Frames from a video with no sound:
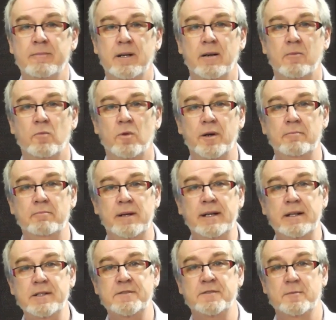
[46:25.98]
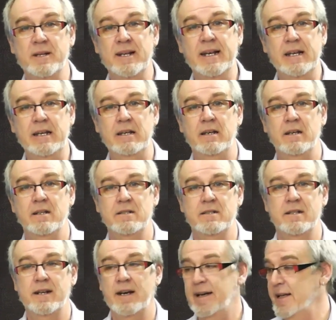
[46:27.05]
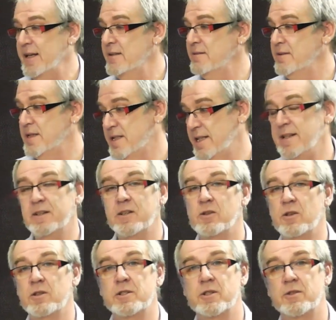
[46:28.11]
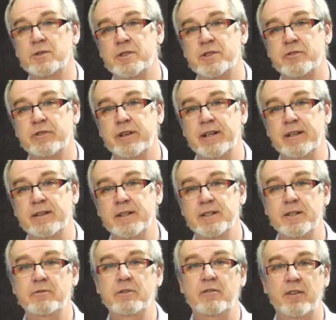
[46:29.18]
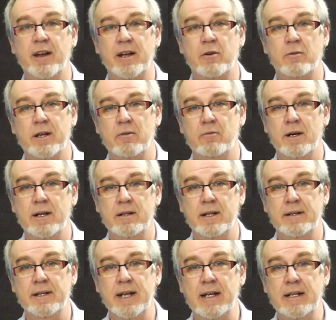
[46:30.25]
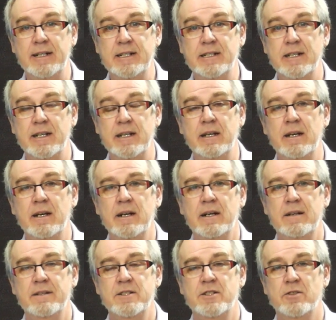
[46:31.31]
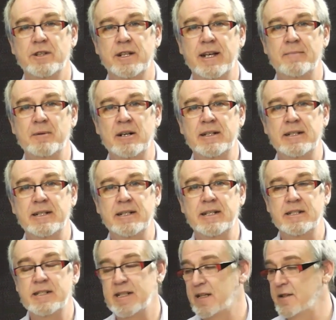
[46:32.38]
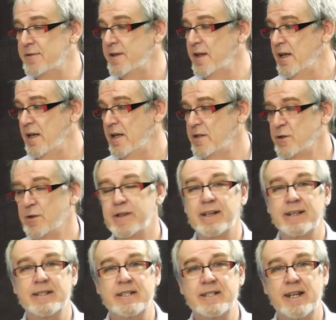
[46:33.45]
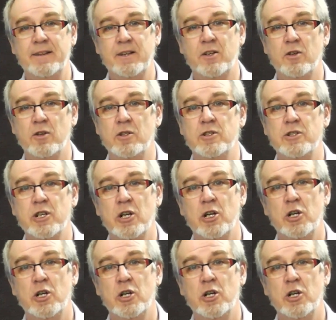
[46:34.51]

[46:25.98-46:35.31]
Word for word: and what it means for me is that I can see the colors on the screen and they do reflect quite well in the LED that's on the MID itself so that I can set the colors